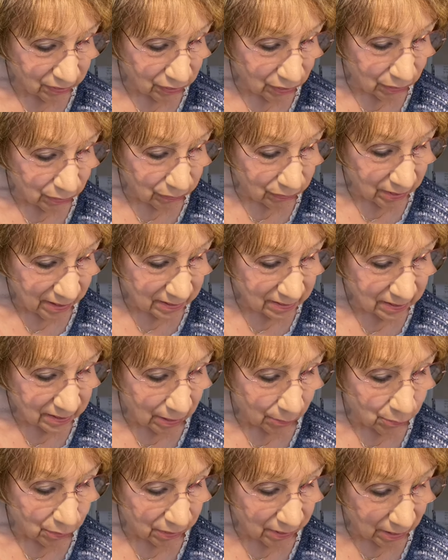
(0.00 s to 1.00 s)
you. Yes, I
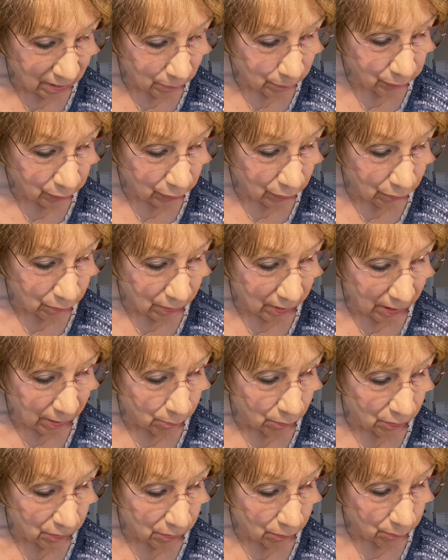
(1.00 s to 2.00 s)
will help you. I
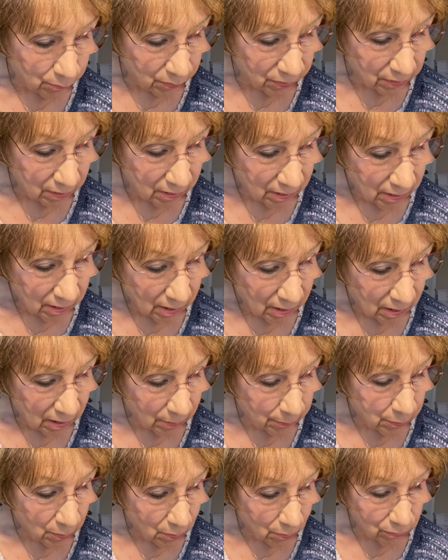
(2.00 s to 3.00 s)
will
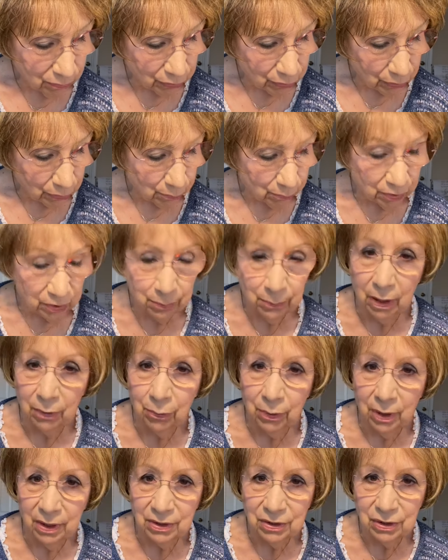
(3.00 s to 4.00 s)
uphold you with my
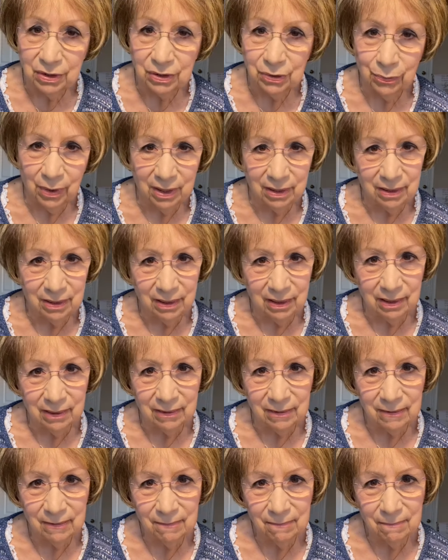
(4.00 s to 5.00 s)
righteous right
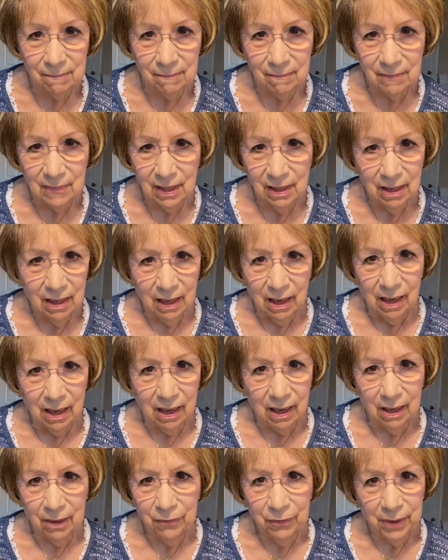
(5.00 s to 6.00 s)
hand.
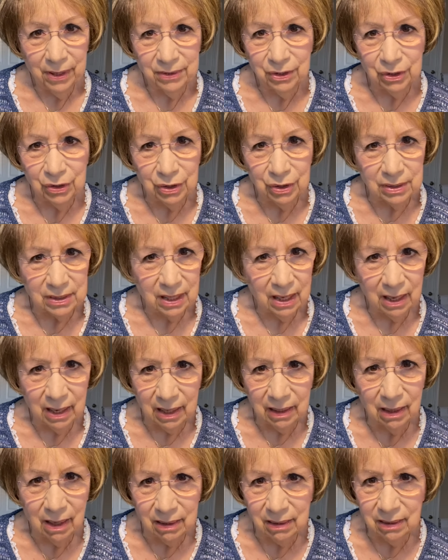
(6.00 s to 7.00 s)
I've had to just
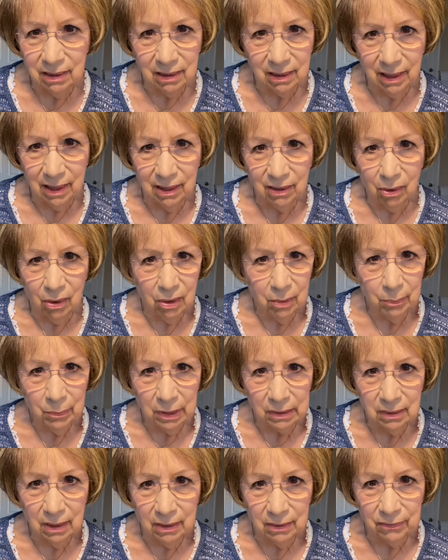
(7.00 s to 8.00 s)
hang on to that all my
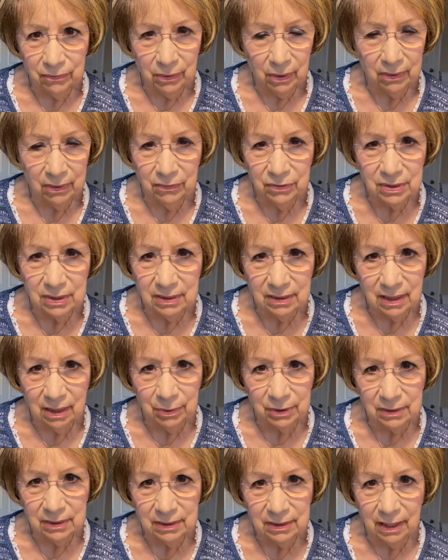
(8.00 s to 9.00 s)
life, ever since I've
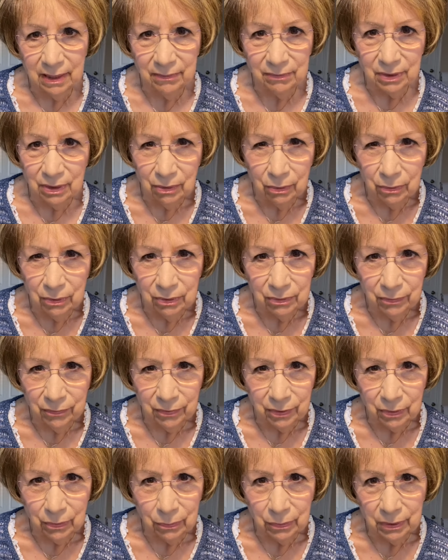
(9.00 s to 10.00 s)
been saved and learned of
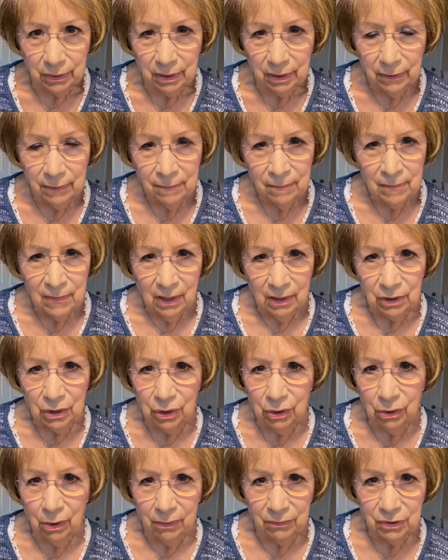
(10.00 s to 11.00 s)
the Lord. You
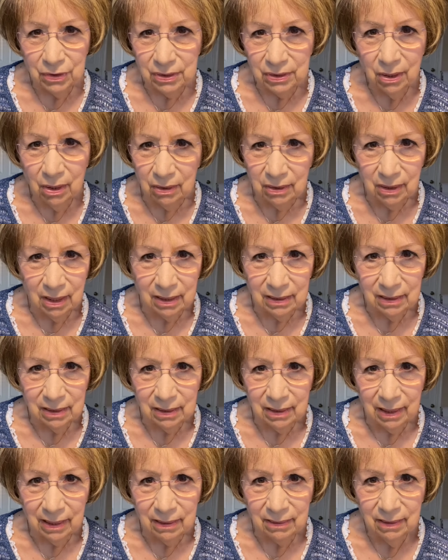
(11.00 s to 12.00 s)
know, I've just hung on to
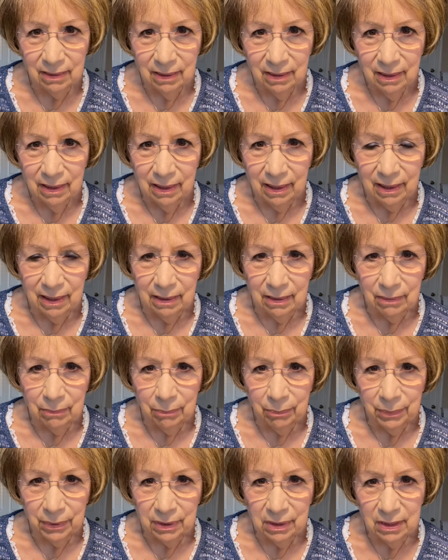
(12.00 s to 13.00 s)
that.
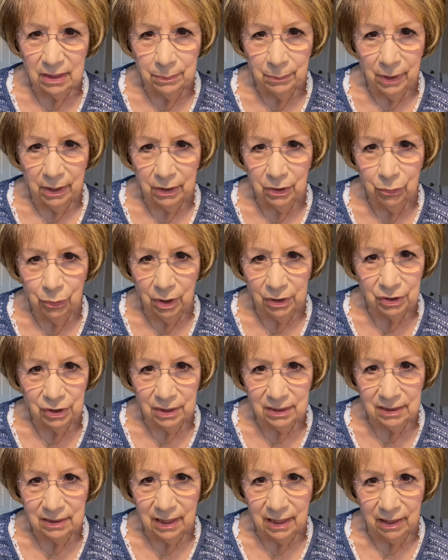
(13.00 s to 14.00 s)
And because my crutch
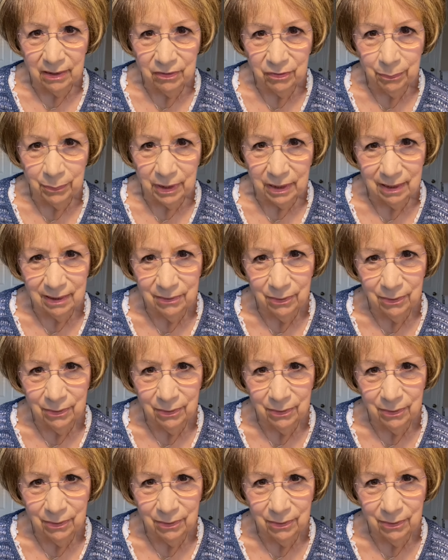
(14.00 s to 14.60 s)
has saved me,